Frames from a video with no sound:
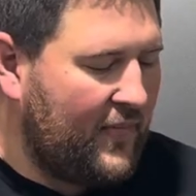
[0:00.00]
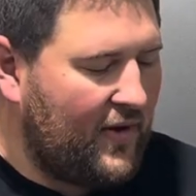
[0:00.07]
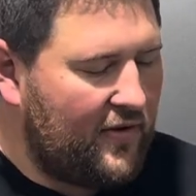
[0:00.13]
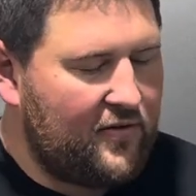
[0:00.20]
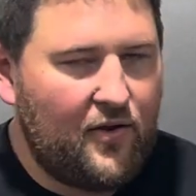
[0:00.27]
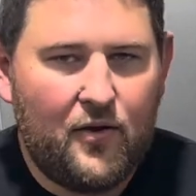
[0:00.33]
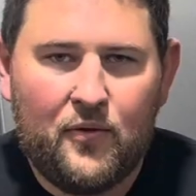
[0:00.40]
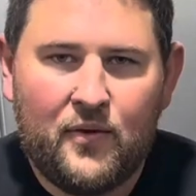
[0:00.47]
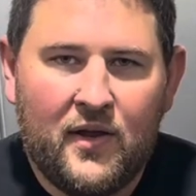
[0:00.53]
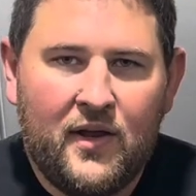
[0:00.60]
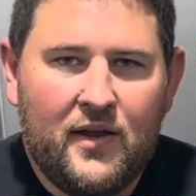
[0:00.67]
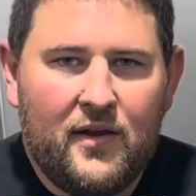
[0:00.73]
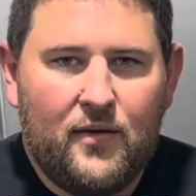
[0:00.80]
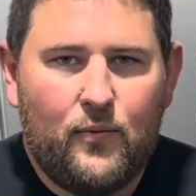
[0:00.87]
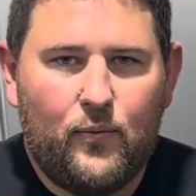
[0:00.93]
So
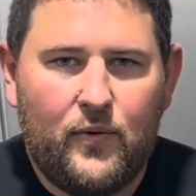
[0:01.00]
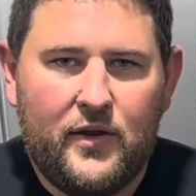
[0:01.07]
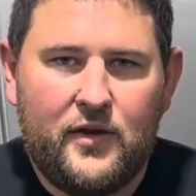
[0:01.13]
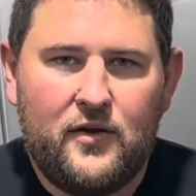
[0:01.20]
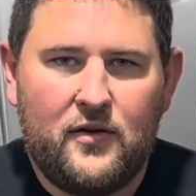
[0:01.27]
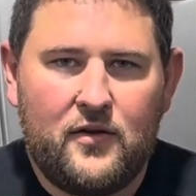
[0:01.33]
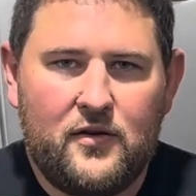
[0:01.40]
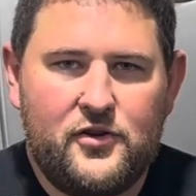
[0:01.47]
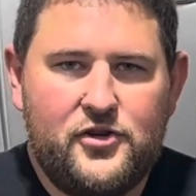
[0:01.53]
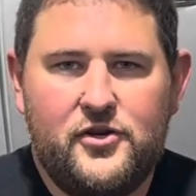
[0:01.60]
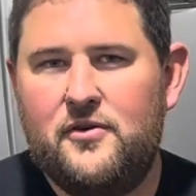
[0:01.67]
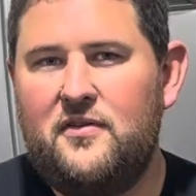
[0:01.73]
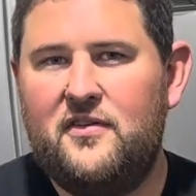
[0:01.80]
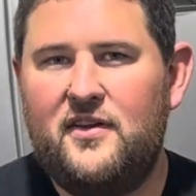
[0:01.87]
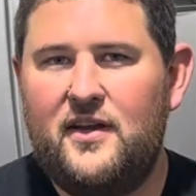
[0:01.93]
when you're
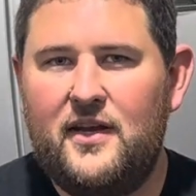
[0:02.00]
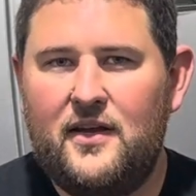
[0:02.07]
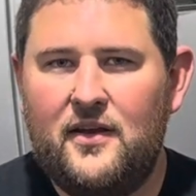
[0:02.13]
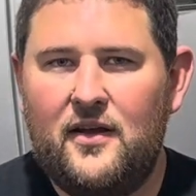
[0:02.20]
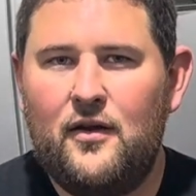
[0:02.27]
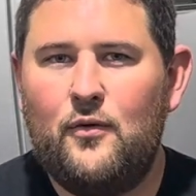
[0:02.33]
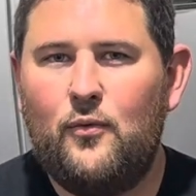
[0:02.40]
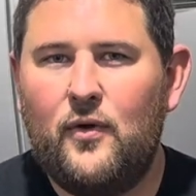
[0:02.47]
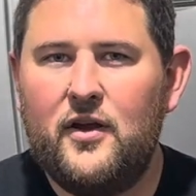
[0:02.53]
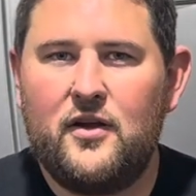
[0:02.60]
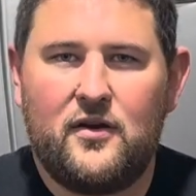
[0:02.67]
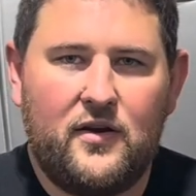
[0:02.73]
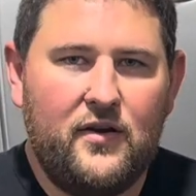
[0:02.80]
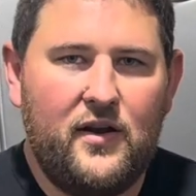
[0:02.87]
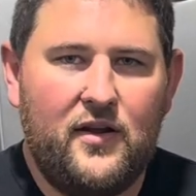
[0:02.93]
choosing what
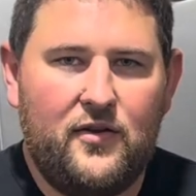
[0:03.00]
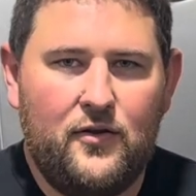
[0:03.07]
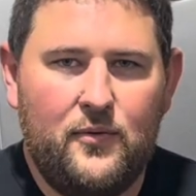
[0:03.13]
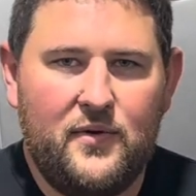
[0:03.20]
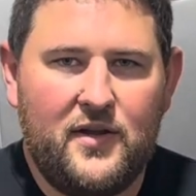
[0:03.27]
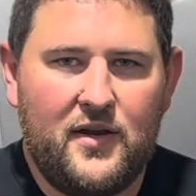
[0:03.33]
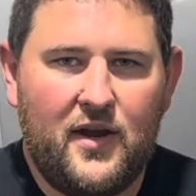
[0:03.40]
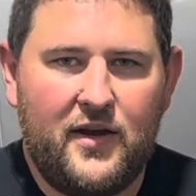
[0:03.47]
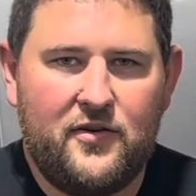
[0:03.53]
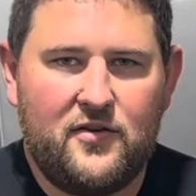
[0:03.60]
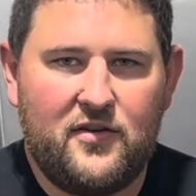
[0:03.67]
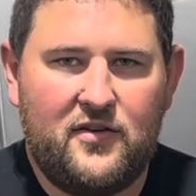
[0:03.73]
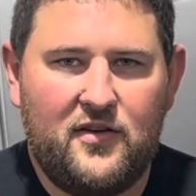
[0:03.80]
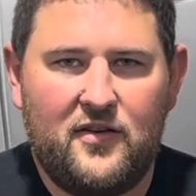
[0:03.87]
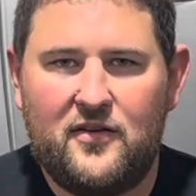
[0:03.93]
you're going to do with a
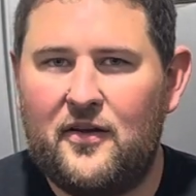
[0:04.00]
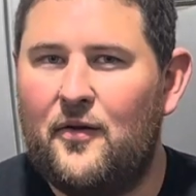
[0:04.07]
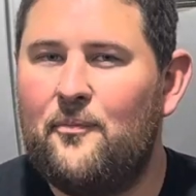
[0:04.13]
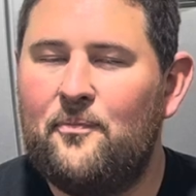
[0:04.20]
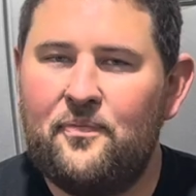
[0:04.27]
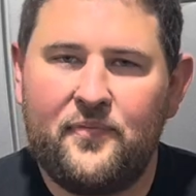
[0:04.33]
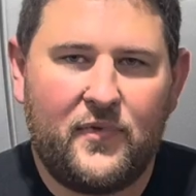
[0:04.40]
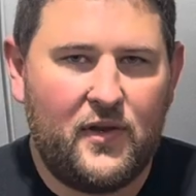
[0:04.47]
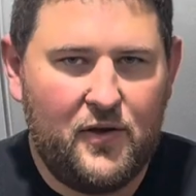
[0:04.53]
nitrous system,